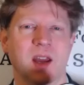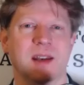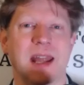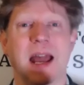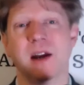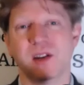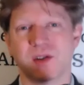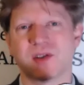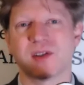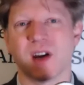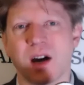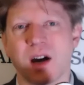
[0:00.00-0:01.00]
Now, how do you
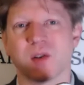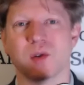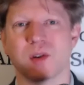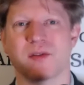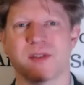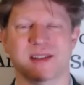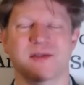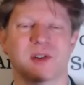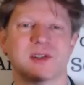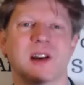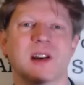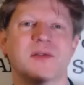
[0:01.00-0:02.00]
start all of this? If you're
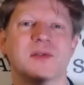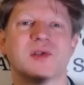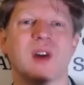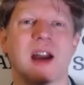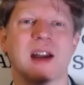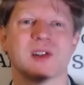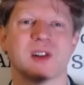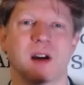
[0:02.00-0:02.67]
starting from scratch,